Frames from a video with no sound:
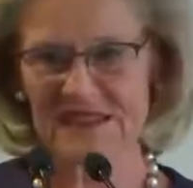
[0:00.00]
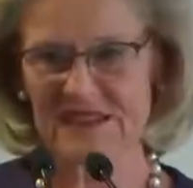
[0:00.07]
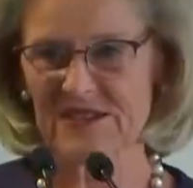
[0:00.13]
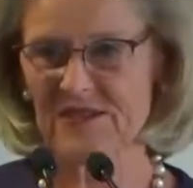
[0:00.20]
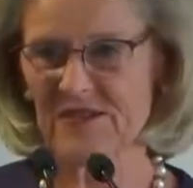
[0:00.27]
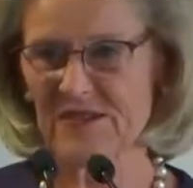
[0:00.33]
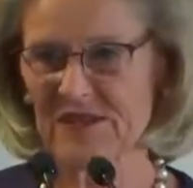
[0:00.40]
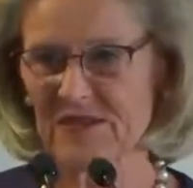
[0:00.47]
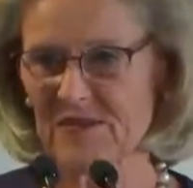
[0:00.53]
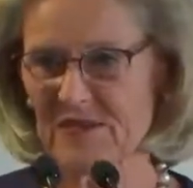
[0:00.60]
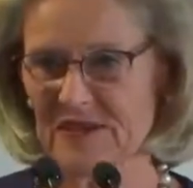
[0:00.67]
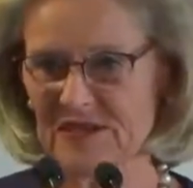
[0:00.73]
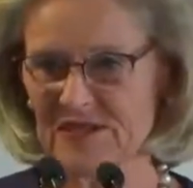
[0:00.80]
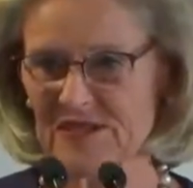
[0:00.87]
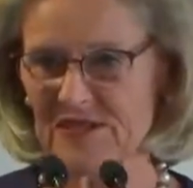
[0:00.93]
thank you very
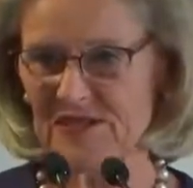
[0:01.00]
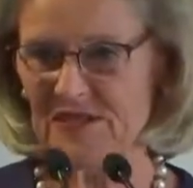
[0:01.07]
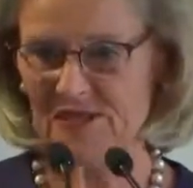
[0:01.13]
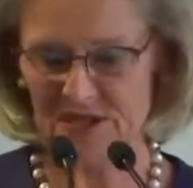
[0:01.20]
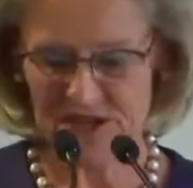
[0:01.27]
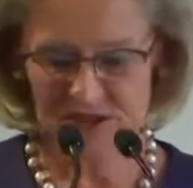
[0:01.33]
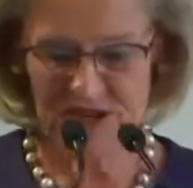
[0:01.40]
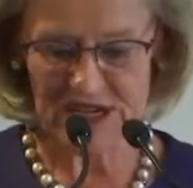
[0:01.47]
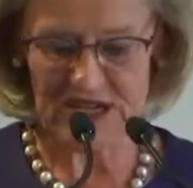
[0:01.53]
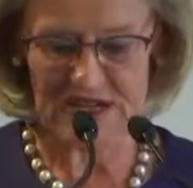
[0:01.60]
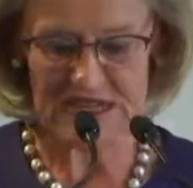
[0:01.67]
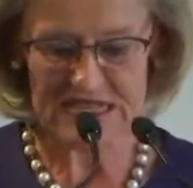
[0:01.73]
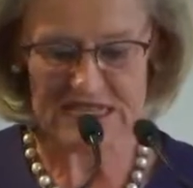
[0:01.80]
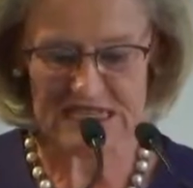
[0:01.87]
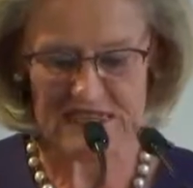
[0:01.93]
much for
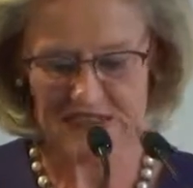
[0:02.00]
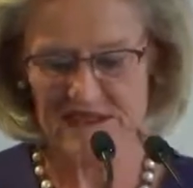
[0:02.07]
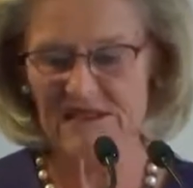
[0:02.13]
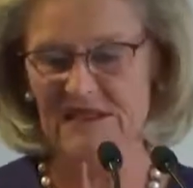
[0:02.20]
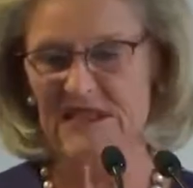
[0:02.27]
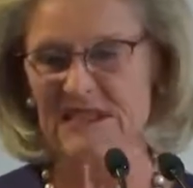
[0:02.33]
joining us here,